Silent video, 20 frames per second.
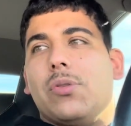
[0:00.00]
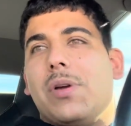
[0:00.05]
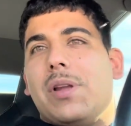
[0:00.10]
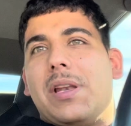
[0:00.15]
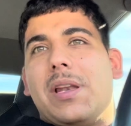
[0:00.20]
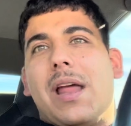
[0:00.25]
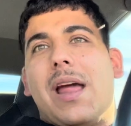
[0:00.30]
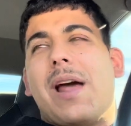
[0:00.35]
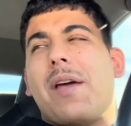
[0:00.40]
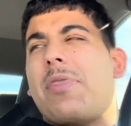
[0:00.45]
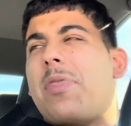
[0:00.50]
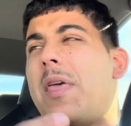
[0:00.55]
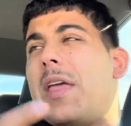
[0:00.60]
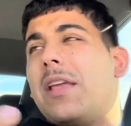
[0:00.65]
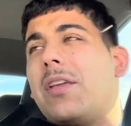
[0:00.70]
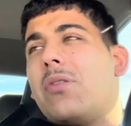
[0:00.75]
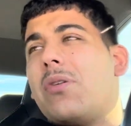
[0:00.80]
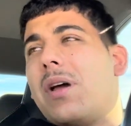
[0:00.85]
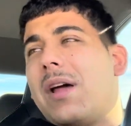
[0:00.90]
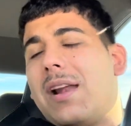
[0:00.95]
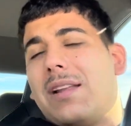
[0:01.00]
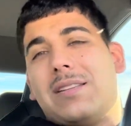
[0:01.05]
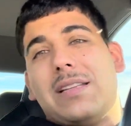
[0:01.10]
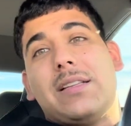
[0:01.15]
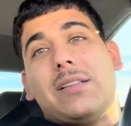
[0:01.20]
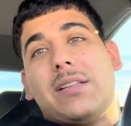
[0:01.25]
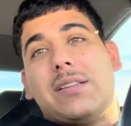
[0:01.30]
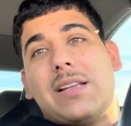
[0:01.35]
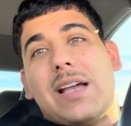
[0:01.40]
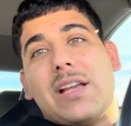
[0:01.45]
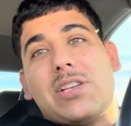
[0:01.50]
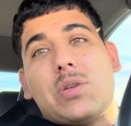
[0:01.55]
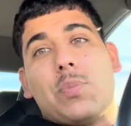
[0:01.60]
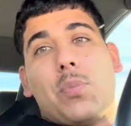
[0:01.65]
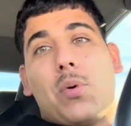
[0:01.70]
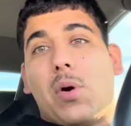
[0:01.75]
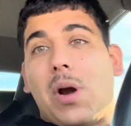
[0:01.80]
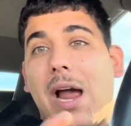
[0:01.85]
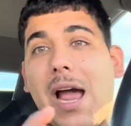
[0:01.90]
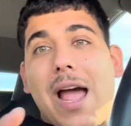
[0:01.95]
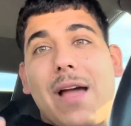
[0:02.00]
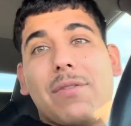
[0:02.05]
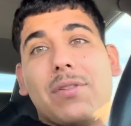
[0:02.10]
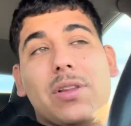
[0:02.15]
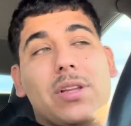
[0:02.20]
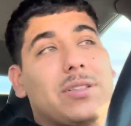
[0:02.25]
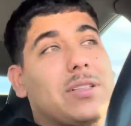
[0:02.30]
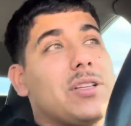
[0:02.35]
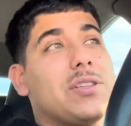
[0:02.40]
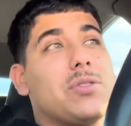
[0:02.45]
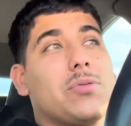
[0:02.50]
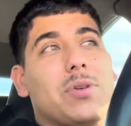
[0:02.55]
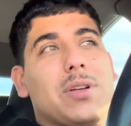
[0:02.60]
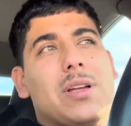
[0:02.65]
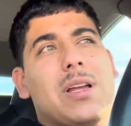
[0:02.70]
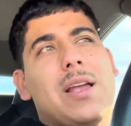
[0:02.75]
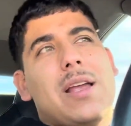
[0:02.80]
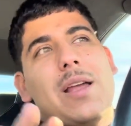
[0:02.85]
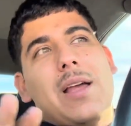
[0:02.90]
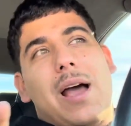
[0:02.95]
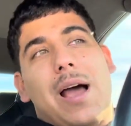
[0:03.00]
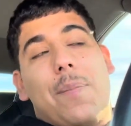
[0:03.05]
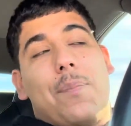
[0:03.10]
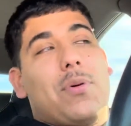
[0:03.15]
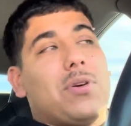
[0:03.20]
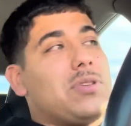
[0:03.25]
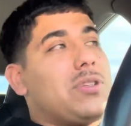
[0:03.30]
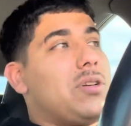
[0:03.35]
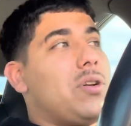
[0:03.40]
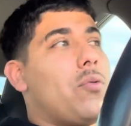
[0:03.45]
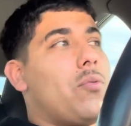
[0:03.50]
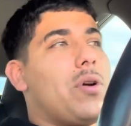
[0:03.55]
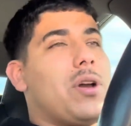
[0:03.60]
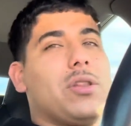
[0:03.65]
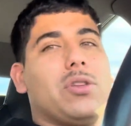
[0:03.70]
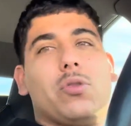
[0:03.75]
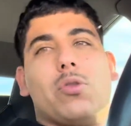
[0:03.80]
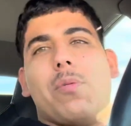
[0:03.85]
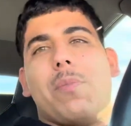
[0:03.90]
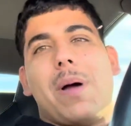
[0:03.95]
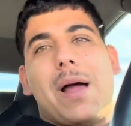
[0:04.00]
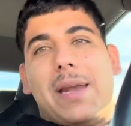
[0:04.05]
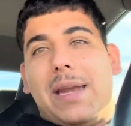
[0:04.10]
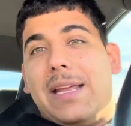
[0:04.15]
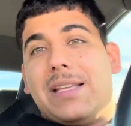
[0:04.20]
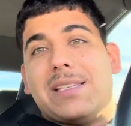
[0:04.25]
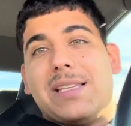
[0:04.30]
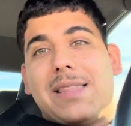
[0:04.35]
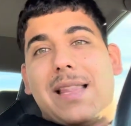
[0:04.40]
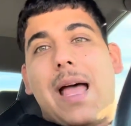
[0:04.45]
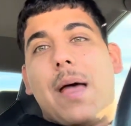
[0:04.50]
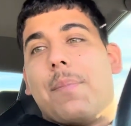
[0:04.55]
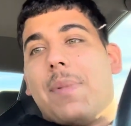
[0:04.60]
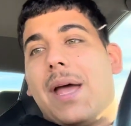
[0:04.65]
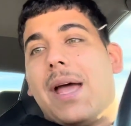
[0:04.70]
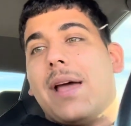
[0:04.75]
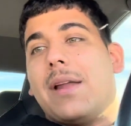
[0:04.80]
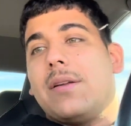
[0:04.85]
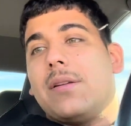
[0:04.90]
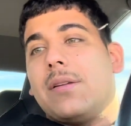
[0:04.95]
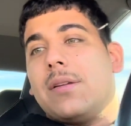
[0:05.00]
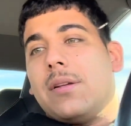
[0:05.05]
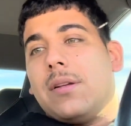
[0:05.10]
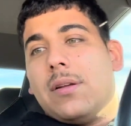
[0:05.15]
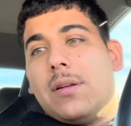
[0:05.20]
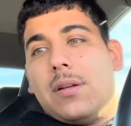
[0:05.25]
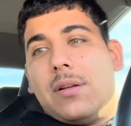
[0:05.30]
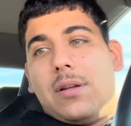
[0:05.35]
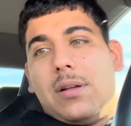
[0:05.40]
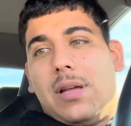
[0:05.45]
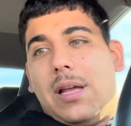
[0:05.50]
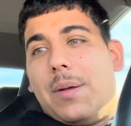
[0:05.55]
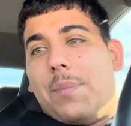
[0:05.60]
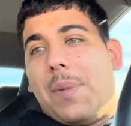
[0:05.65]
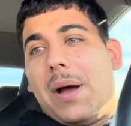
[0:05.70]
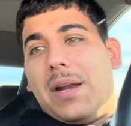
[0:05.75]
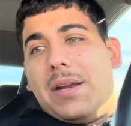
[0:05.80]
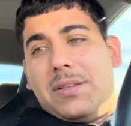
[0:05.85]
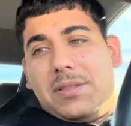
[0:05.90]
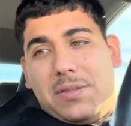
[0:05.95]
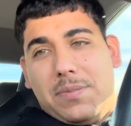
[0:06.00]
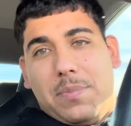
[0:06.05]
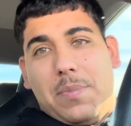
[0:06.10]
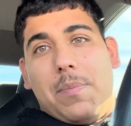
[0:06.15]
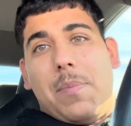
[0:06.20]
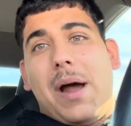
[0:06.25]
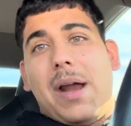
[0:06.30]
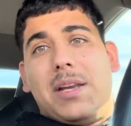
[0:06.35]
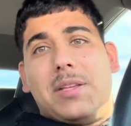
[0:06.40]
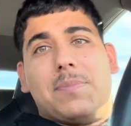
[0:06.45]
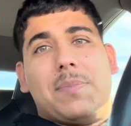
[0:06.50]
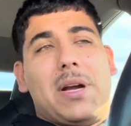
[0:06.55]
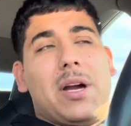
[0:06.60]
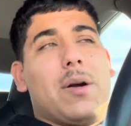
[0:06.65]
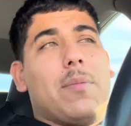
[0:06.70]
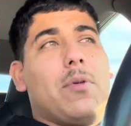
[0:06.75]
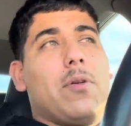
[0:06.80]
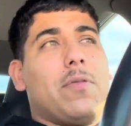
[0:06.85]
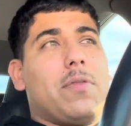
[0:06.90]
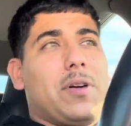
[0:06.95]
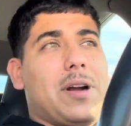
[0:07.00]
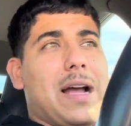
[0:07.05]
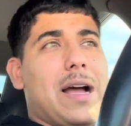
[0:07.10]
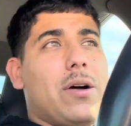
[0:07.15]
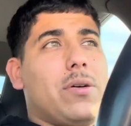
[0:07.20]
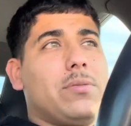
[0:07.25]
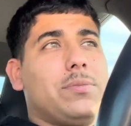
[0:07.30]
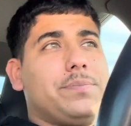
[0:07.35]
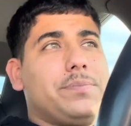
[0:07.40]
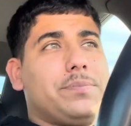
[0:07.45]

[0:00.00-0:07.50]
And I think you got to take the dash apart. I haven't looked into it. I personally don't want to do it. Mine isn't that bad, and mine is bearable for now.